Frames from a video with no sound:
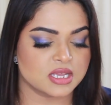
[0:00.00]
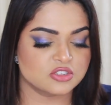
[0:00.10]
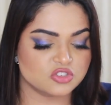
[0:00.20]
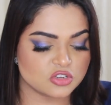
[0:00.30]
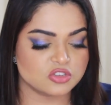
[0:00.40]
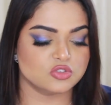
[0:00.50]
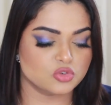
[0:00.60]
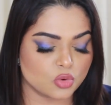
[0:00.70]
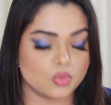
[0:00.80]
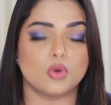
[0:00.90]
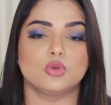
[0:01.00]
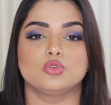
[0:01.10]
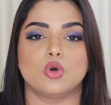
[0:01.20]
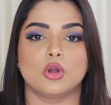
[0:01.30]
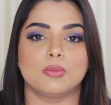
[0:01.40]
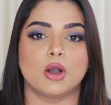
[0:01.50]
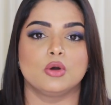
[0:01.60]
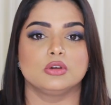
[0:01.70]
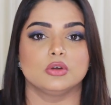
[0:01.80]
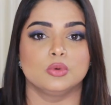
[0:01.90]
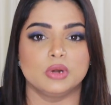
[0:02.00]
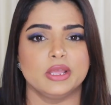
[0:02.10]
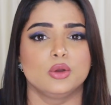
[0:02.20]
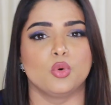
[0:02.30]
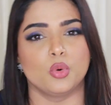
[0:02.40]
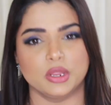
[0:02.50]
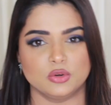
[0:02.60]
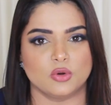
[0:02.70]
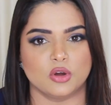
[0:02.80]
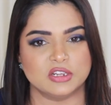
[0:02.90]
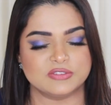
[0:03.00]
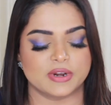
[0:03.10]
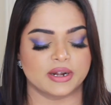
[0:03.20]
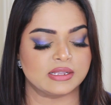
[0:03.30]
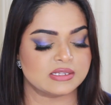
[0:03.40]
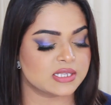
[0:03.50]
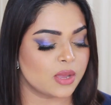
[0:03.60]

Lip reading: I just don't want to talk about only going to college fragrances.